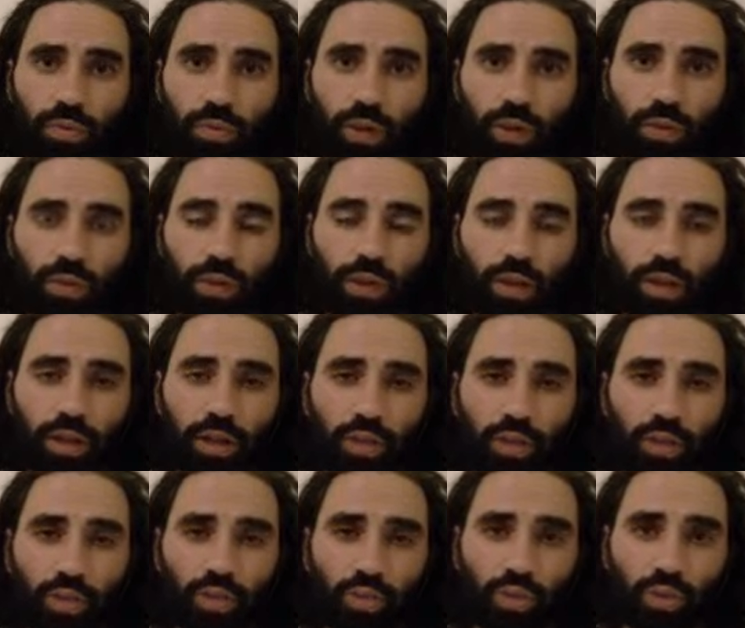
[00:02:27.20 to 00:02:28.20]
nothing
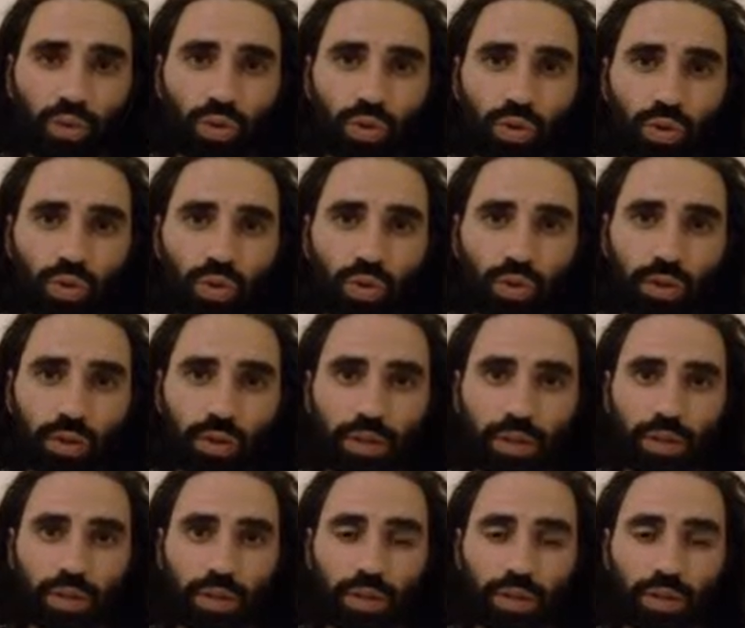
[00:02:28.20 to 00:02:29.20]
in this world
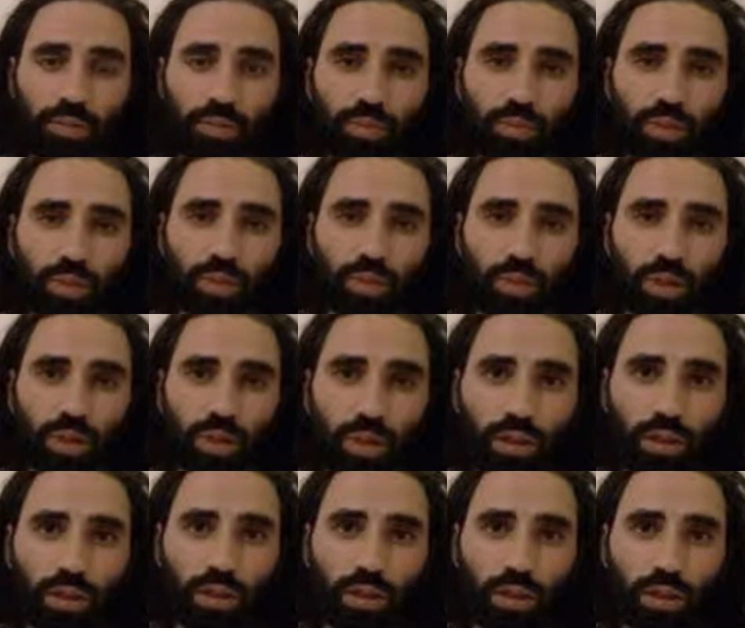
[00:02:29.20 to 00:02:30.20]
is in
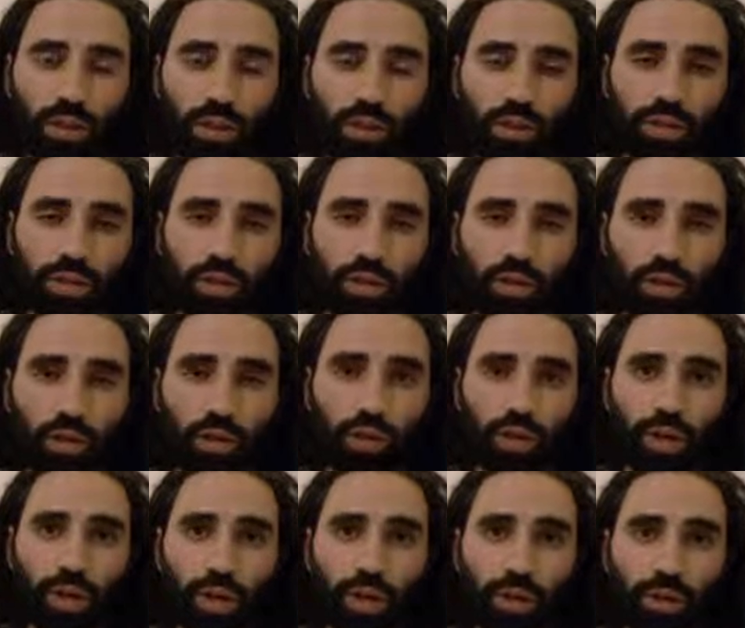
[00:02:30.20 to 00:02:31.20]
between us and our
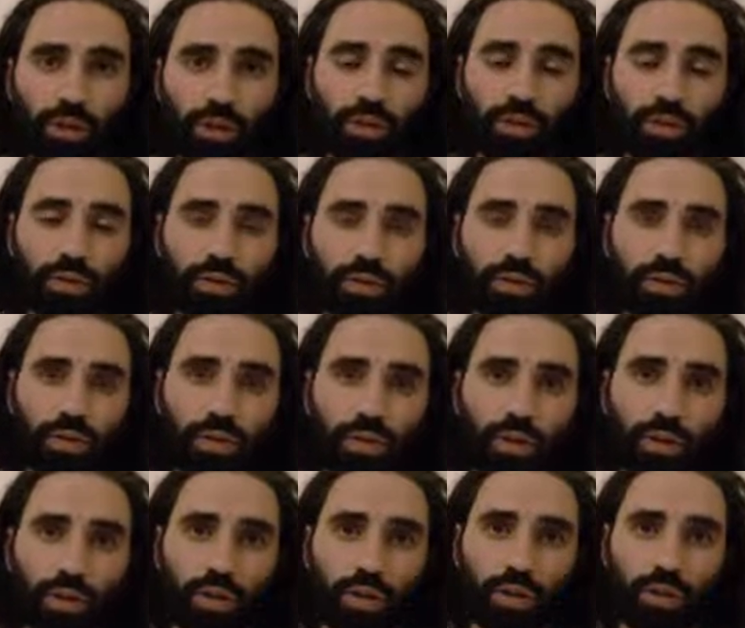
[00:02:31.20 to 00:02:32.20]
Creator,
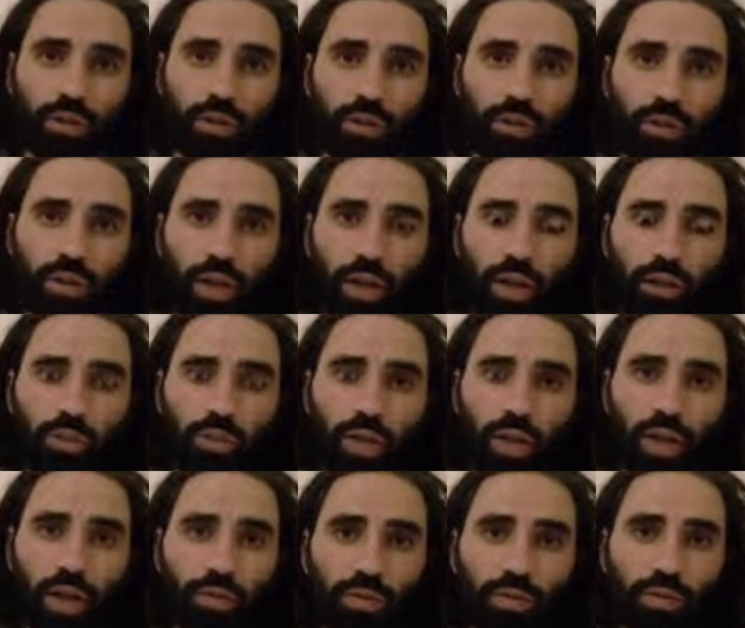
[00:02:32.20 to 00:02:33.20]
that
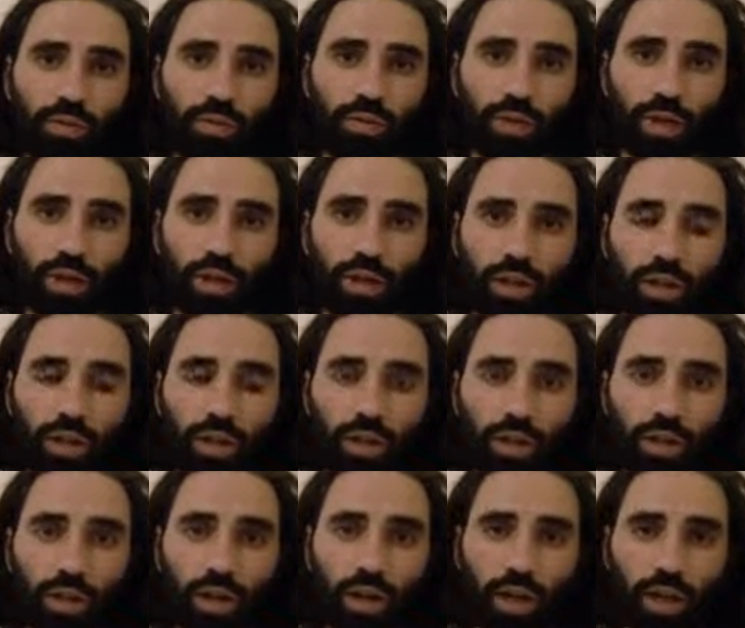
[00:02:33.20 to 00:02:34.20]
we have a direct
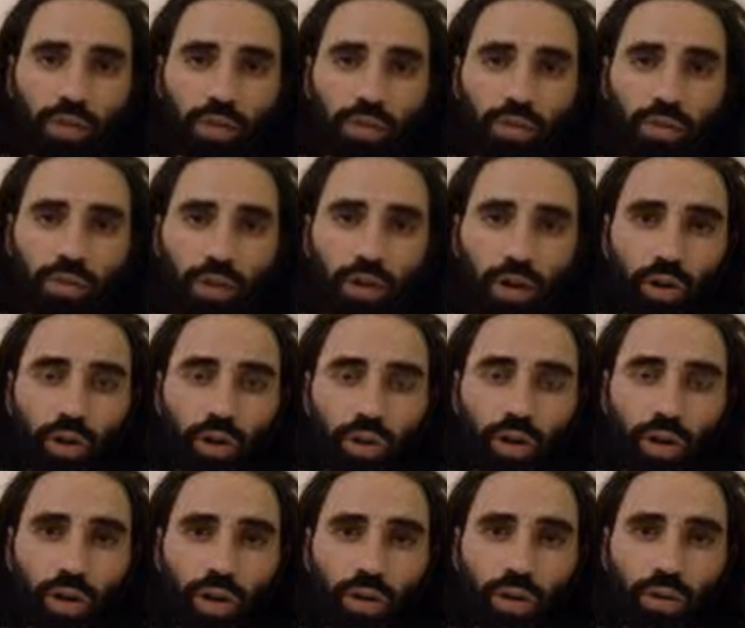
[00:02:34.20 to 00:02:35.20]
connection with our
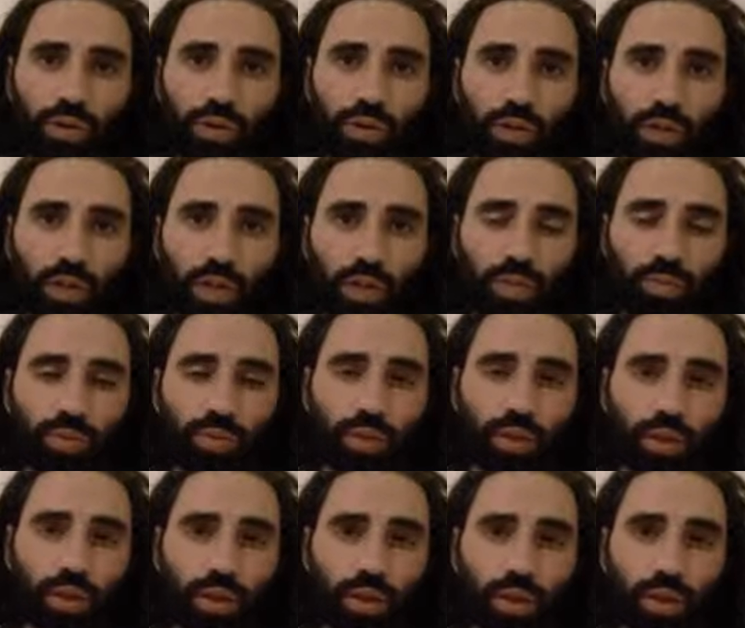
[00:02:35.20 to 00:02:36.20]
Creator, and not to
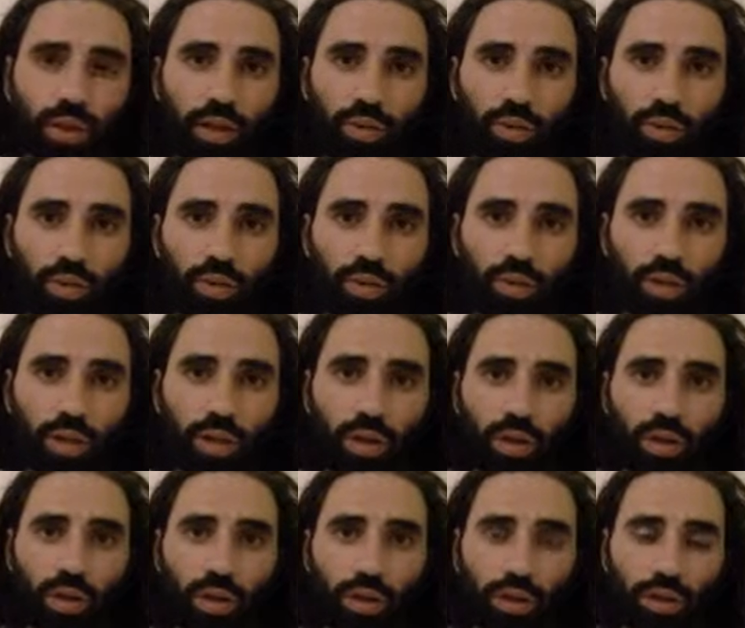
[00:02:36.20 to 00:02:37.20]
put anything in
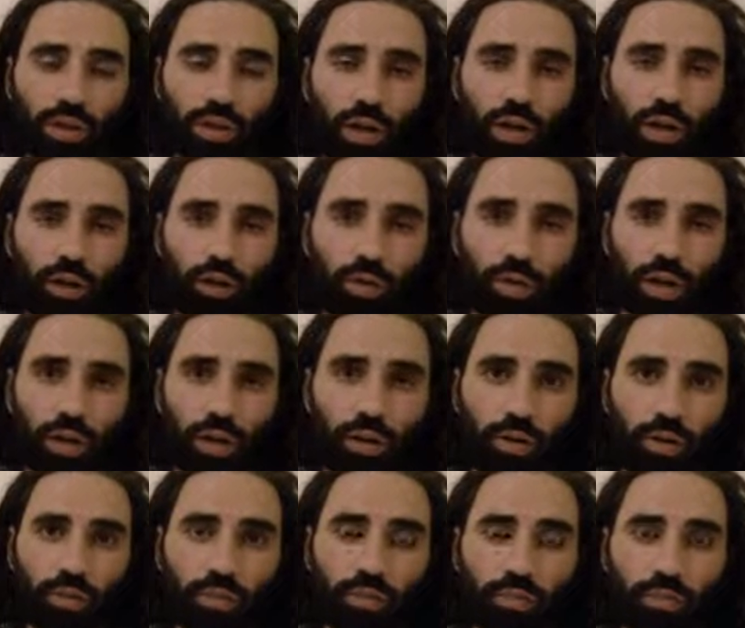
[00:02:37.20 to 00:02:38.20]
between us and our
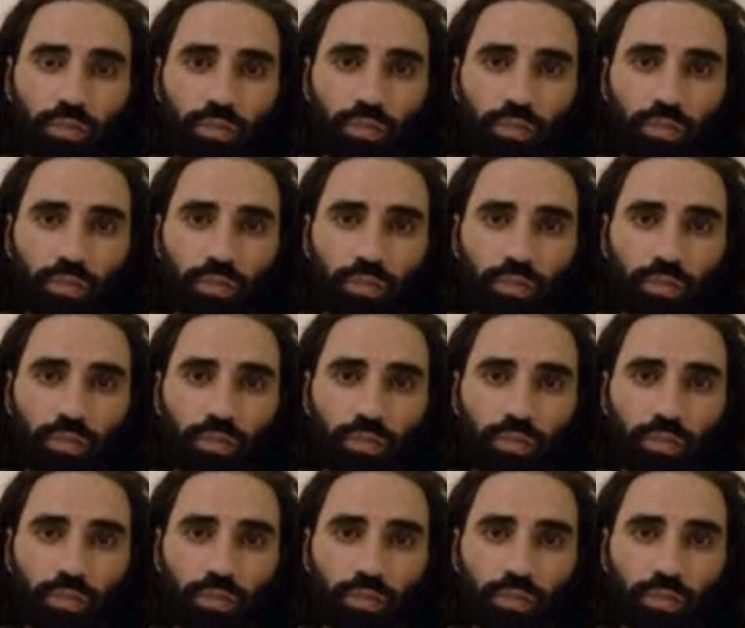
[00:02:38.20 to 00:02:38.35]
Creator.